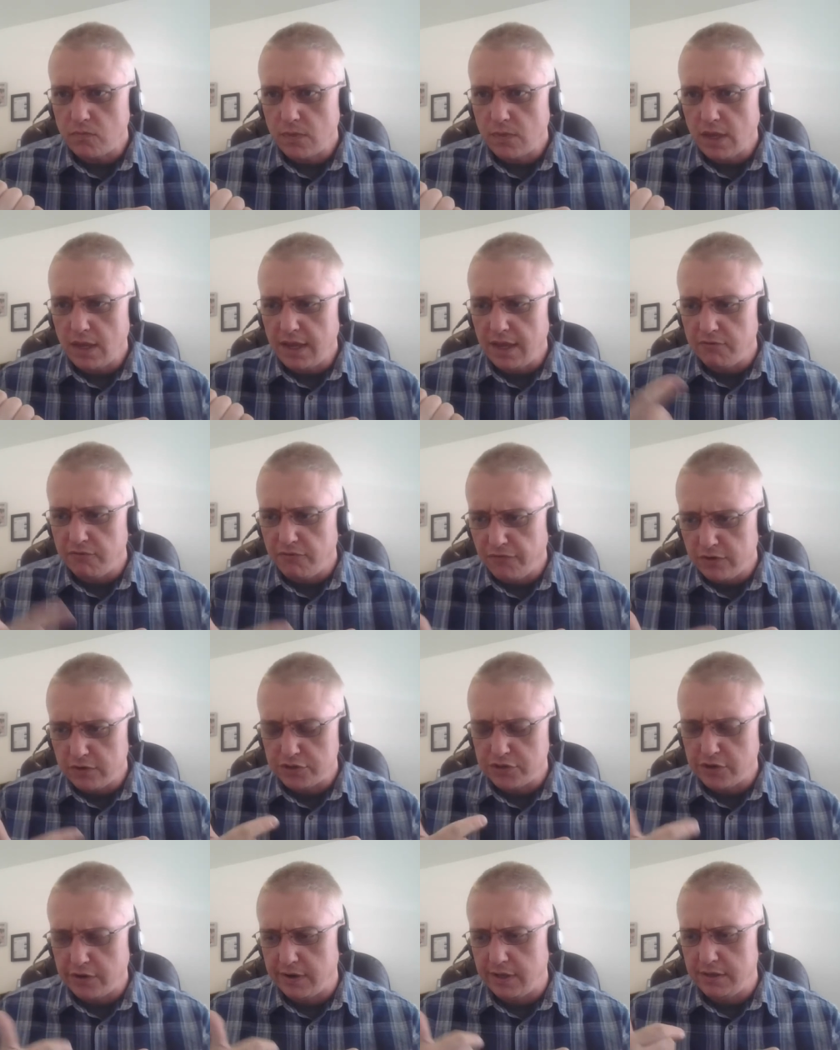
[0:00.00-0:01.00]
in 1
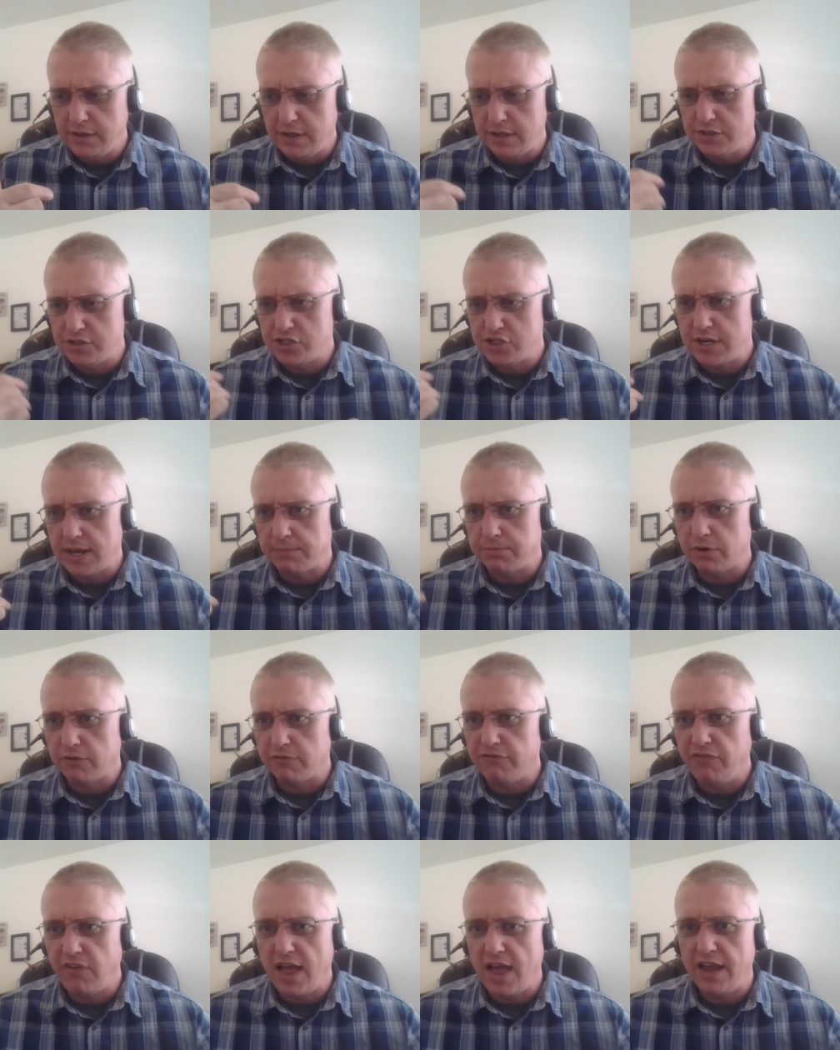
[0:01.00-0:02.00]
Corinthians chapter
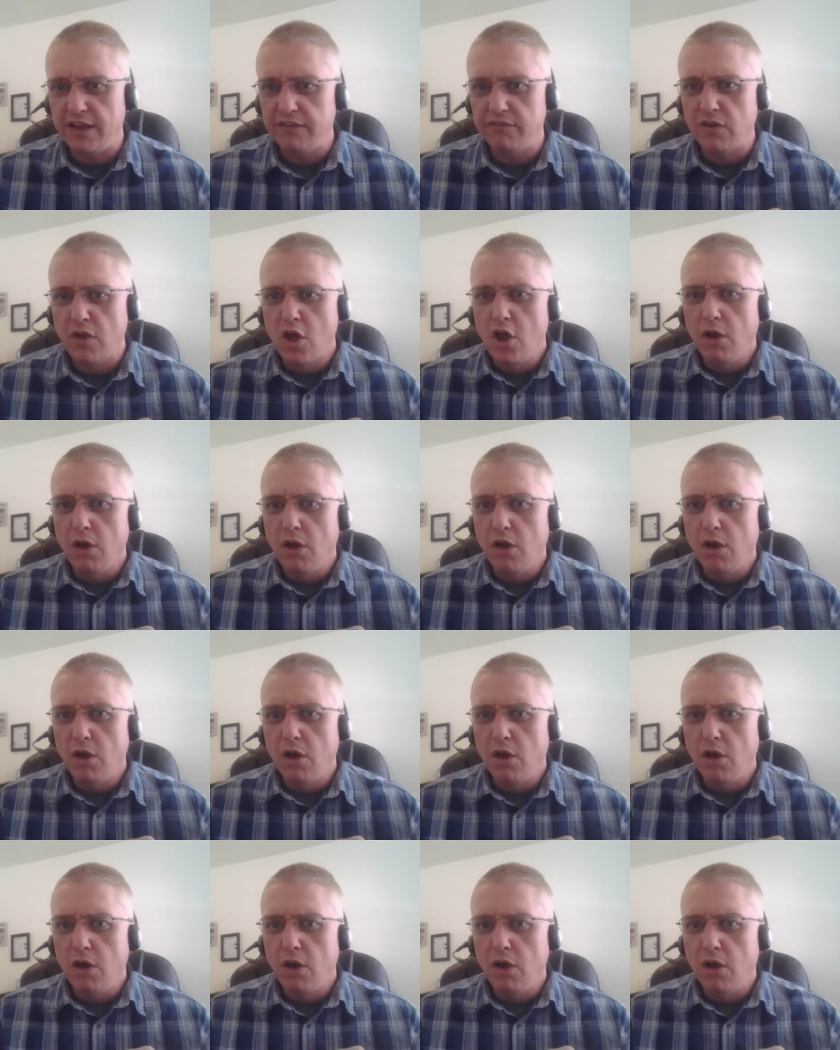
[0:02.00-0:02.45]
5,